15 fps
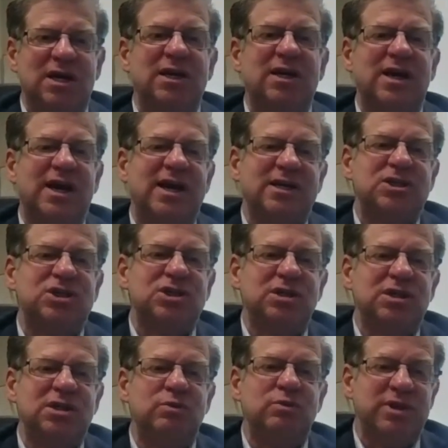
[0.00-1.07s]
can
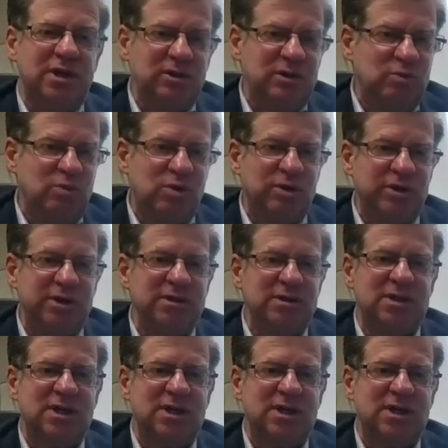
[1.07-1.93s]
actually, without a warrant,